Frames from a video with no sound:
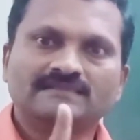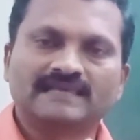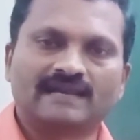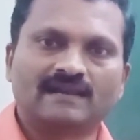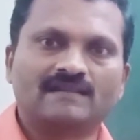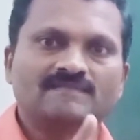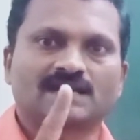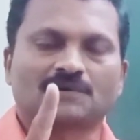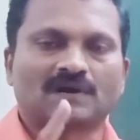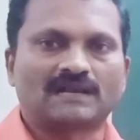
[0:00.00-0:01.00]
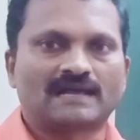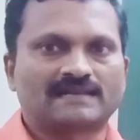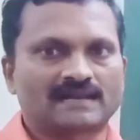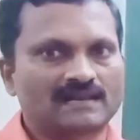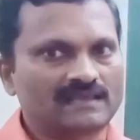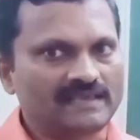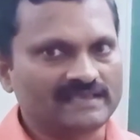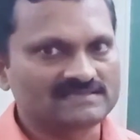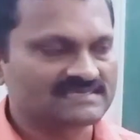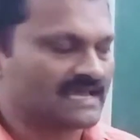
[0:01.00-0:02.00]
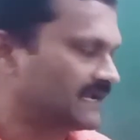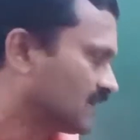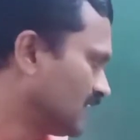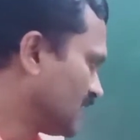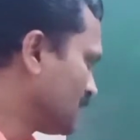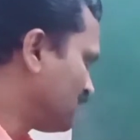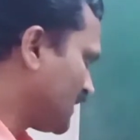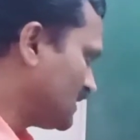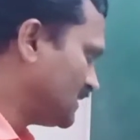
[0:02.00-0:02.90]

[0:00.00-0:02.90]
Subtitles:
then the quadrilateral is cyclic.